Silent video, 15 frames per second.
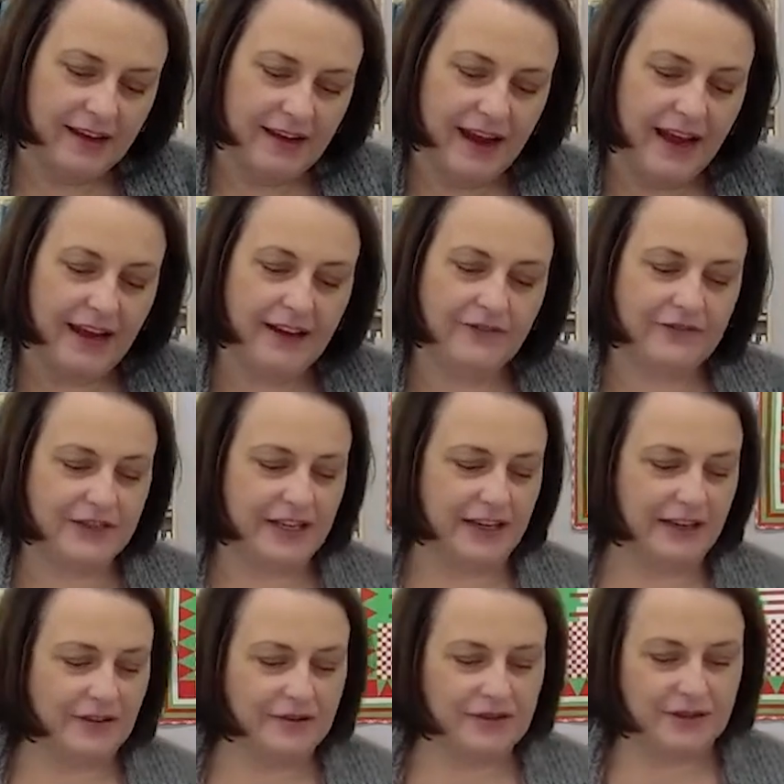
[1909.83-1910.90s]

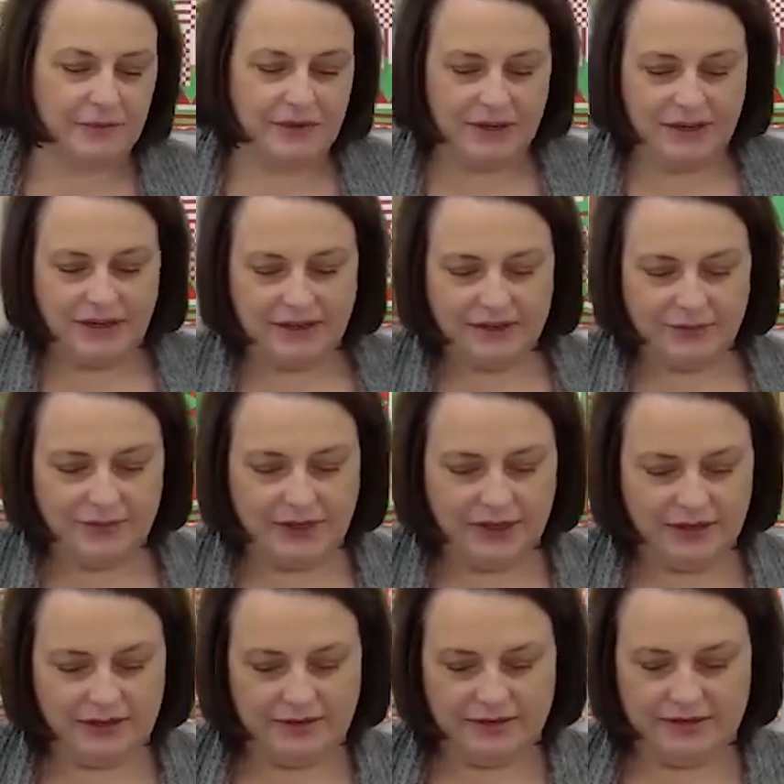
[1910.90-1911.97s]
-10 or something next
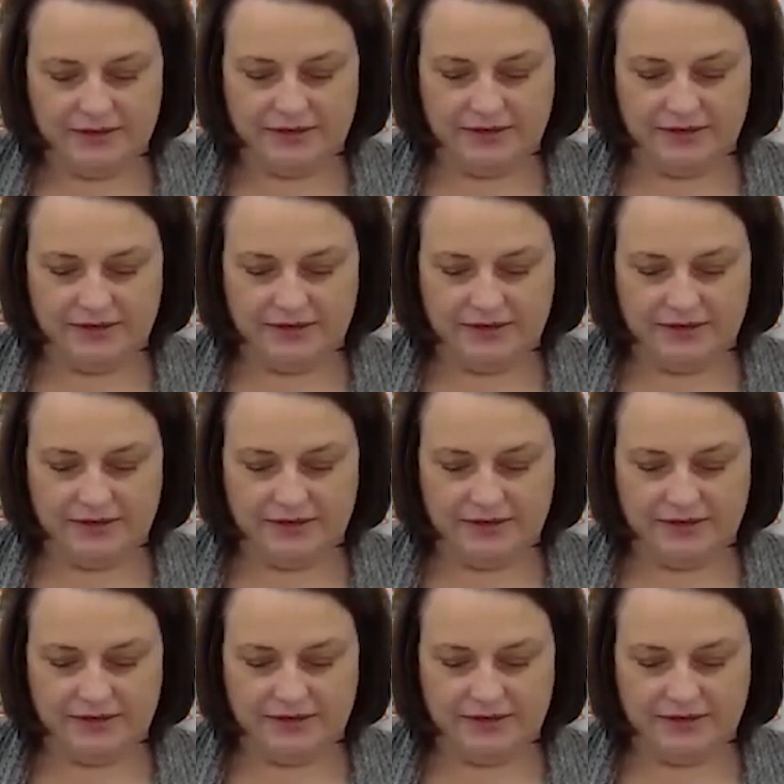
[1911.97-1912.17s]
week?